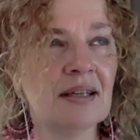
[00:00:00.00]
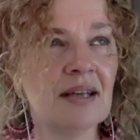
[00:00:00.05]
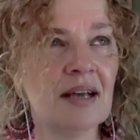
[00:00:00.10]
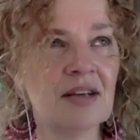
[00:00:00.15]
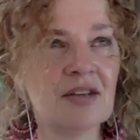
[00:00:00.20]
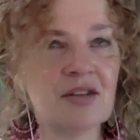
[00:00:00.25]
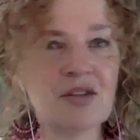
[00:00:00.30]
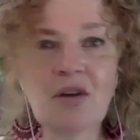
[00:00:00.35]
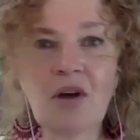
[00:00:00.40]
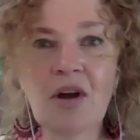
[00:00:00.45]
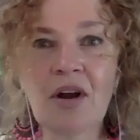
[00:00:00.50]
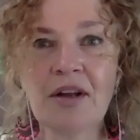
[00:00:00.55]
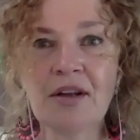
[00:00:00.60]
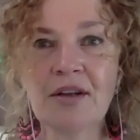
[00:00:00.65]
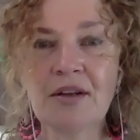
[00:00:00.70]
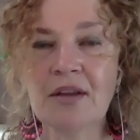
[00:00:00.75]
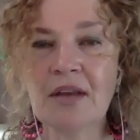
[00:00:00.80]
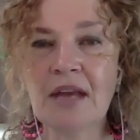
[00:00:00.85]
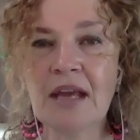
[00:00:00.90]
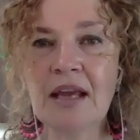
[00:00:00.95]
a solid
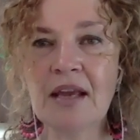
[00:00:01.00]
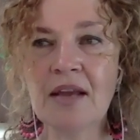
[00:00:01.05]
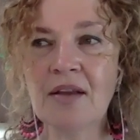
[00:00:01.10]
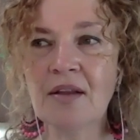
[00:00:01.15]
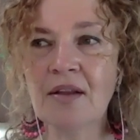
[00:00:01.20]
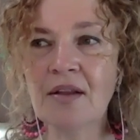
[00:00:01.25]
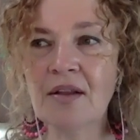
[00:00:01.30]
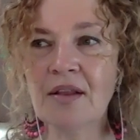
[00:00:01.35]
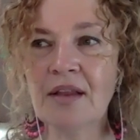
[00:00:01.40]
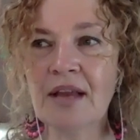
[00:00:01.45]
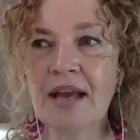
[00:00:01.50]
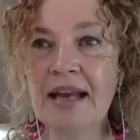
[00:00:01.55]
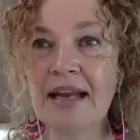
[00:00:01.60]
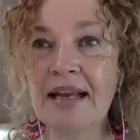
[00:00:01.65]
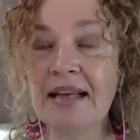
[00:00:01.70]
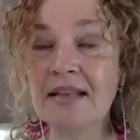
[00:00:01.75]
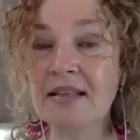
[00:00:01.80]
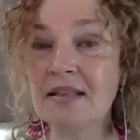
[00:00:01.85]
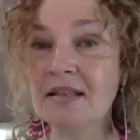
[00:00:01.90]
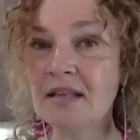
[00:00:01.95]
thing that
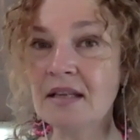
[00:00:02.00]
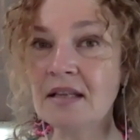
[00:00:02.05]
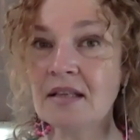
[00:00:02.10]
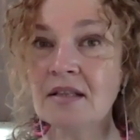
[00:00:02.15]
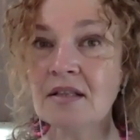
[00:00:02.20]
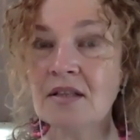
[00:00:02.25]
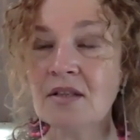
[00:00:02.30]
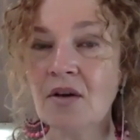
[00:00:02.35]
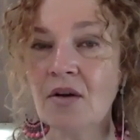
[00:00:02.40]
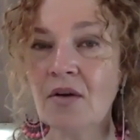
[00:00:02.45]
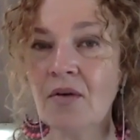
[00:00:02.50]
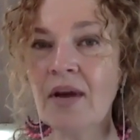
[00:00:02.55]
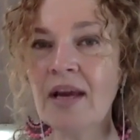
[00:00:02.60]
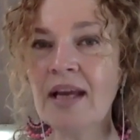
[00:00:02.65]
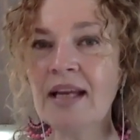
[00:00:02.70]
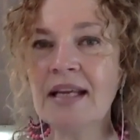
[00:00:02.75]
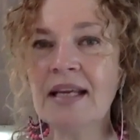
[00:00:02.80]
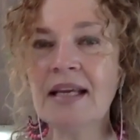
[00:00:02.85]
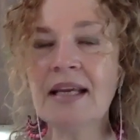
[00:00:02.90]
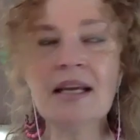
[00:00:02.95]
exists
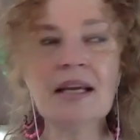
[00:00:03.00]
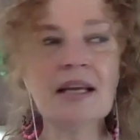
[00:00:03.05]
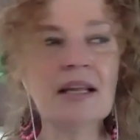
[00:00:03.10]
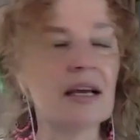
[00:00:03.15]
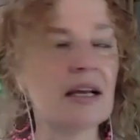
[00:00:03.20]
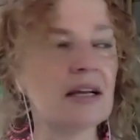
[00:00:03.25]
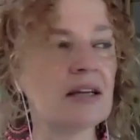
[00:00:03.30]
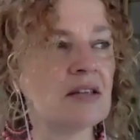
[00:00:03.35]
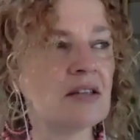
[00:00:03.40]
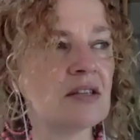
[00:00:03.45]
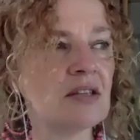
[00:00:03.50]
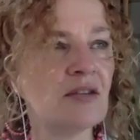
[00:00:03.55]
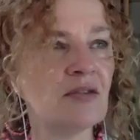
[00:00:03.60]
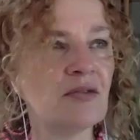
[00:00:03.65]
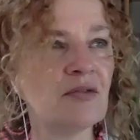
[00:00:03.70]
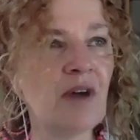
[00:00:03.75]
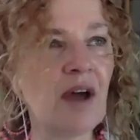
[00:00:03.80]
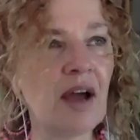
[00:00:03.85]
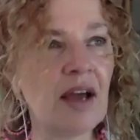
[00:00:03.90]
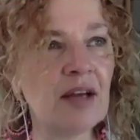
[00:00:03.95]
already, that is
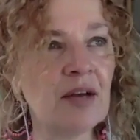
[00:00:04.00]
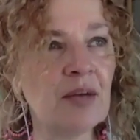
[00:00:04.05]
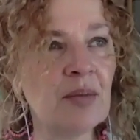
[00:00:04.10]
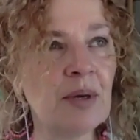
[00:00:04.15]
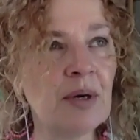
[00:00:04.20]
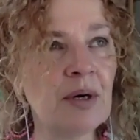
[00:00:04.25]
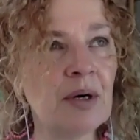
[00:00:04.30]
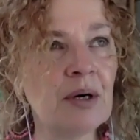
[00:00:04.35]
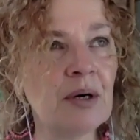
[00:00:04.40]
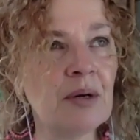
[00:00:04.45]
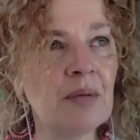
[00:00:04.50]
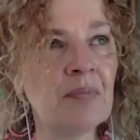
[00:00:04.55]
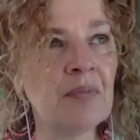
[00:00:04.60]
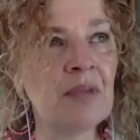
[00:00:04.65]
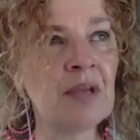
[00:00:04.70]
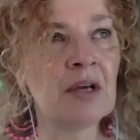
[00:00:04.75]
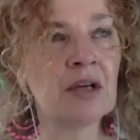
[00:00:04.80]
definable.